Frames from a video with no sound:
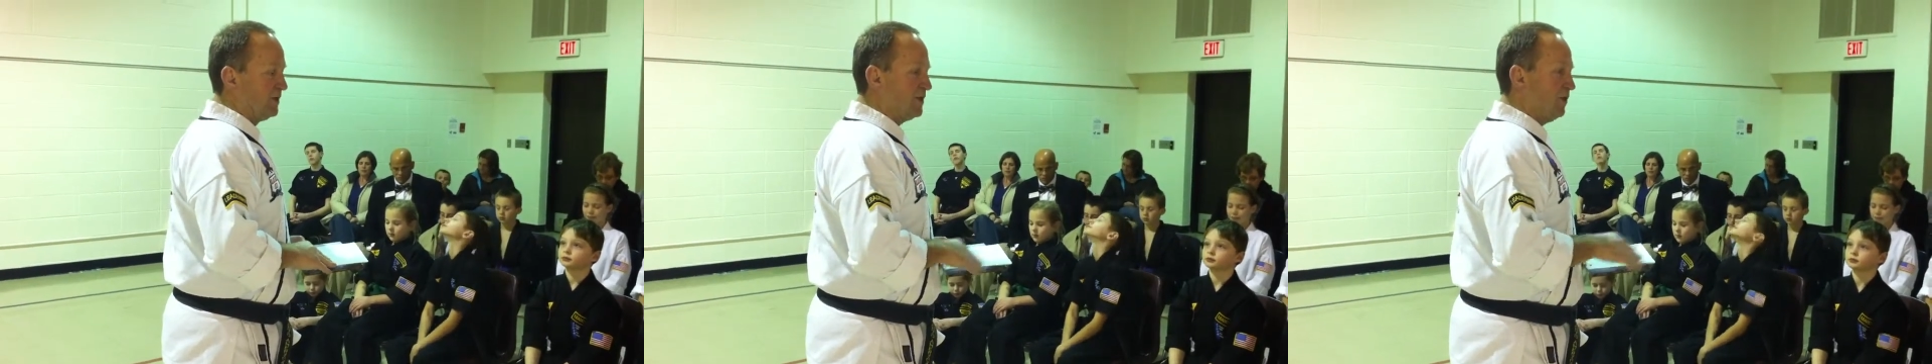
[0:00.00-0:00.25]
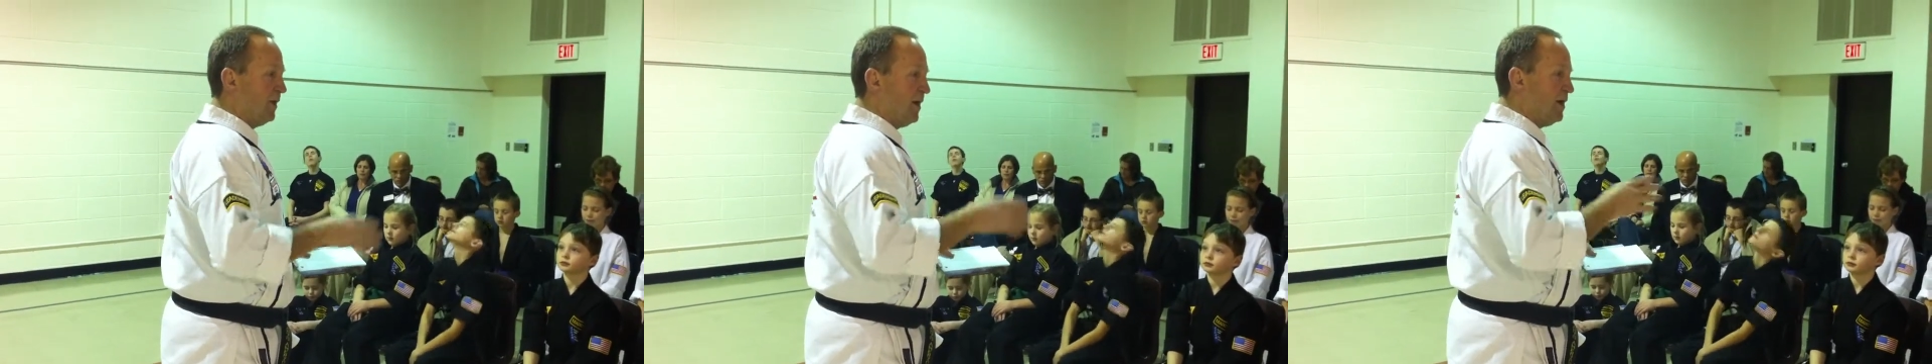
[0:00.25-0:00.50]

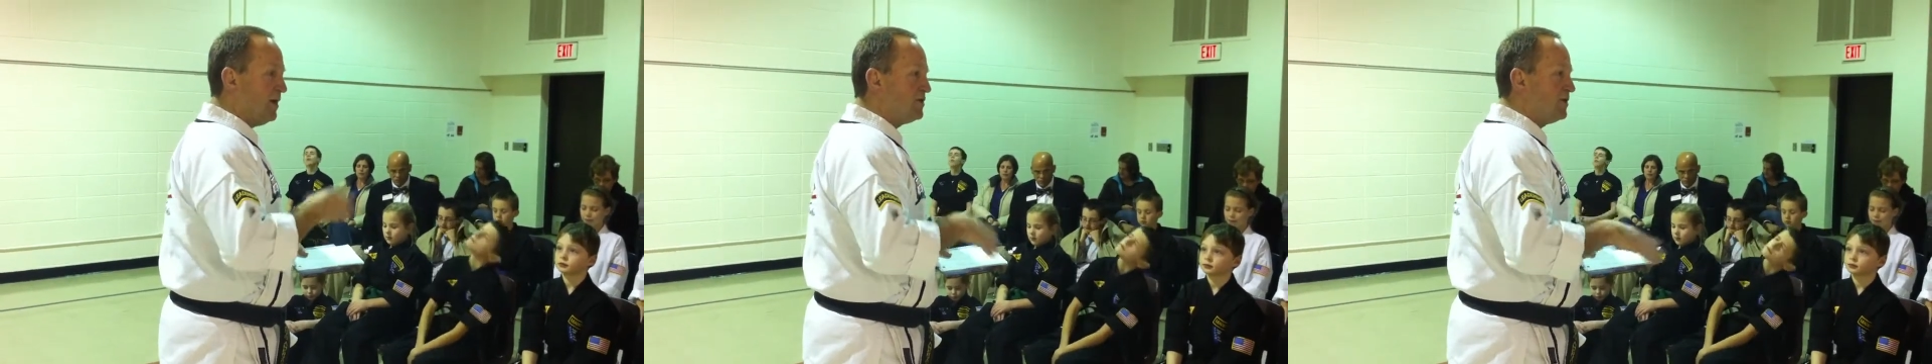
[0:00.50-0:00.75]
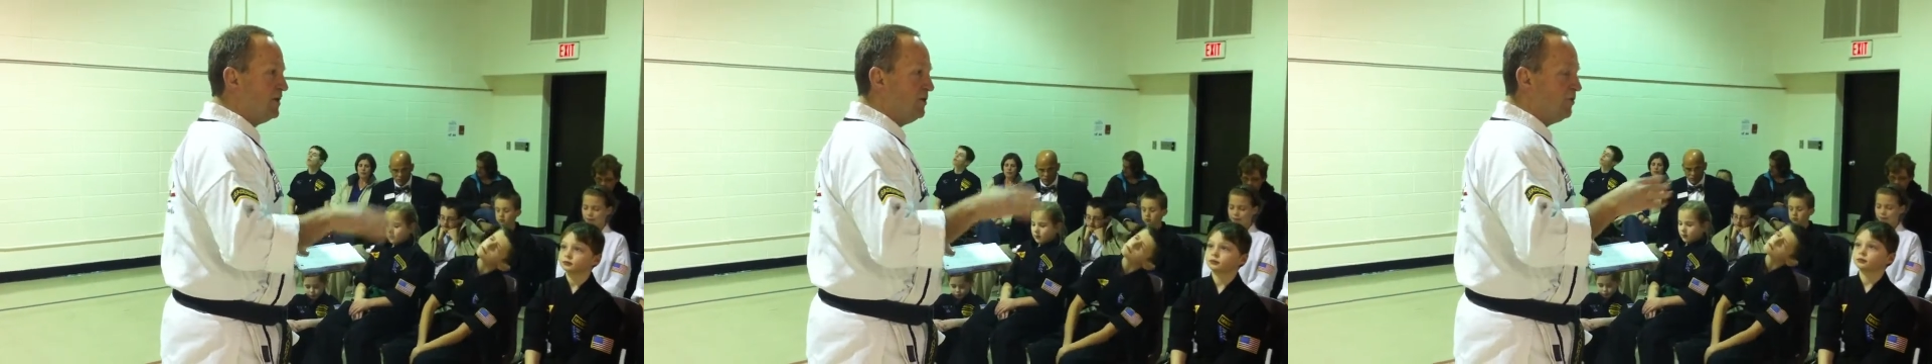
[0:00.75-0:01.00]
So what I
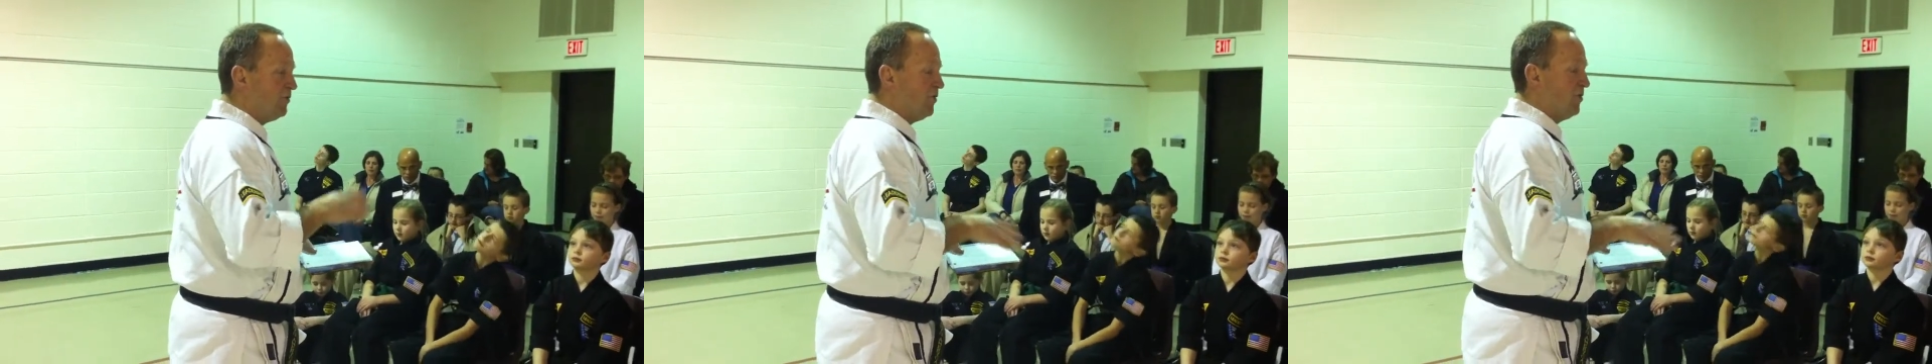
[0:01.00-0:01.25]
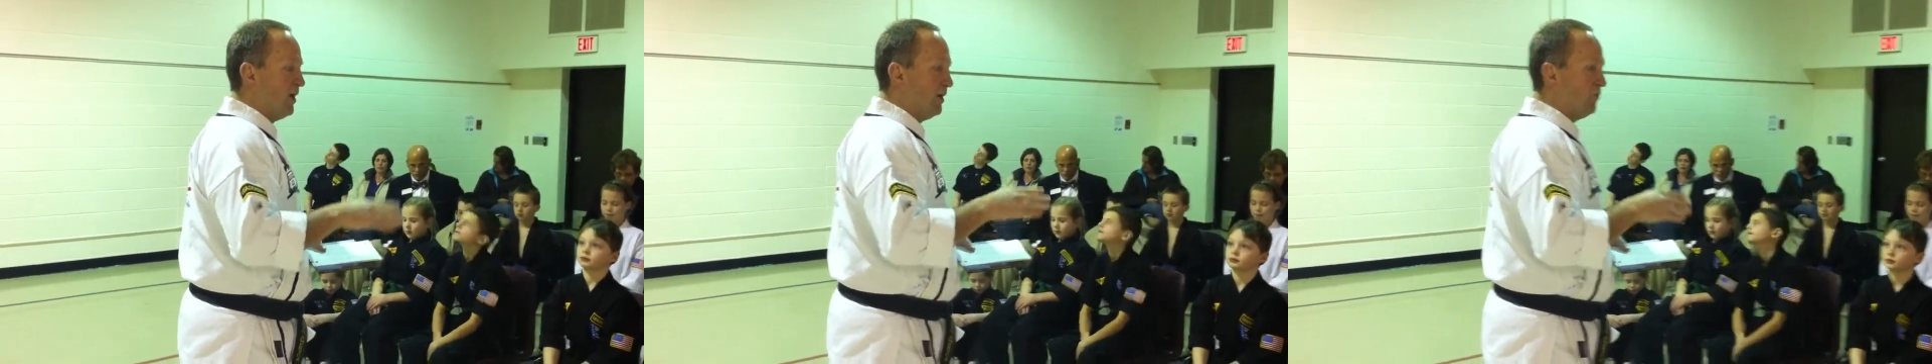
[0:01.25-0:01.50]
need you to do
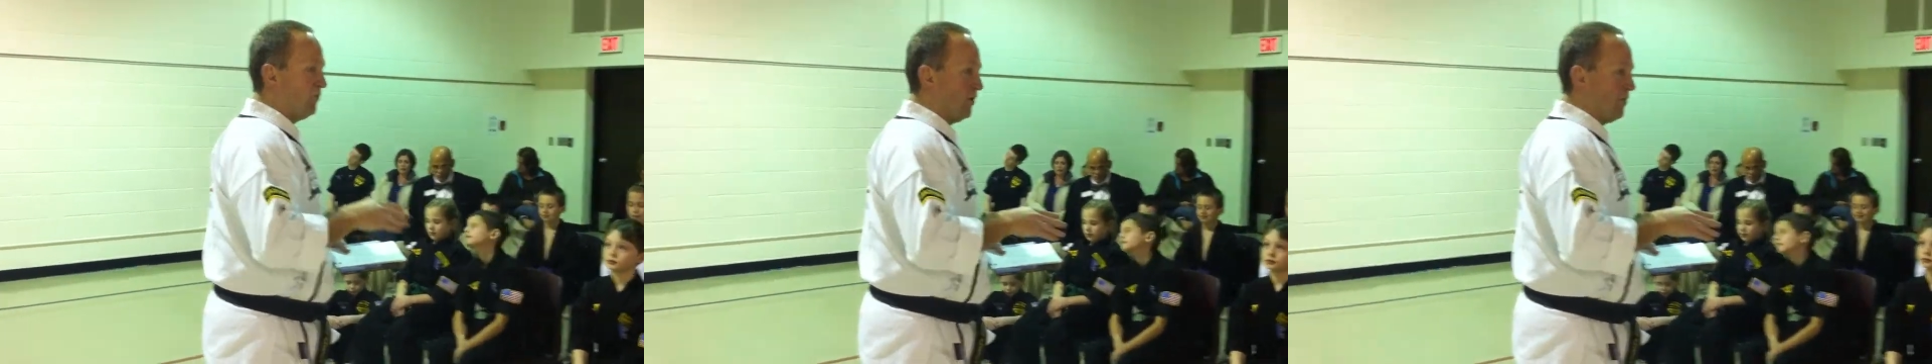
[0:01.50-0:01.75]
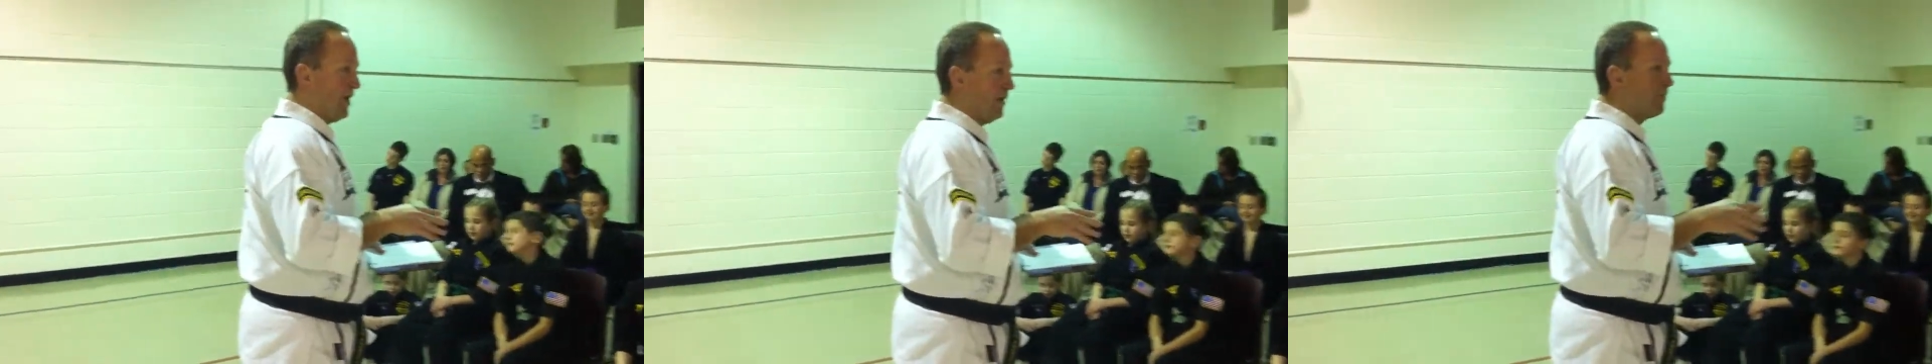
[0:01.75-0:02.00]
for a minute
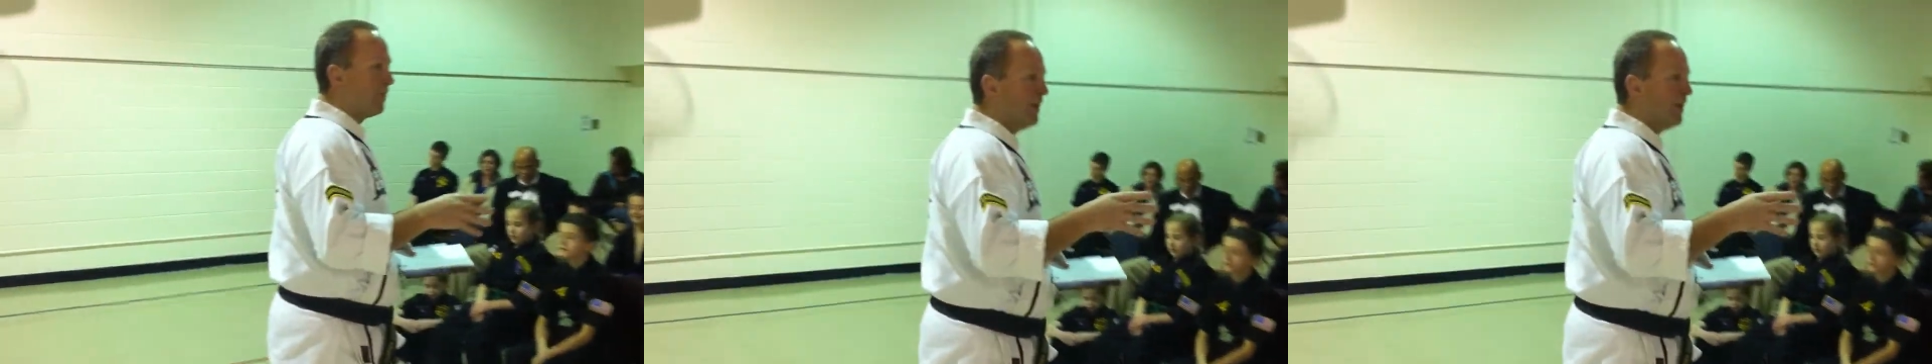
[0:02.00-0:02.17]
for me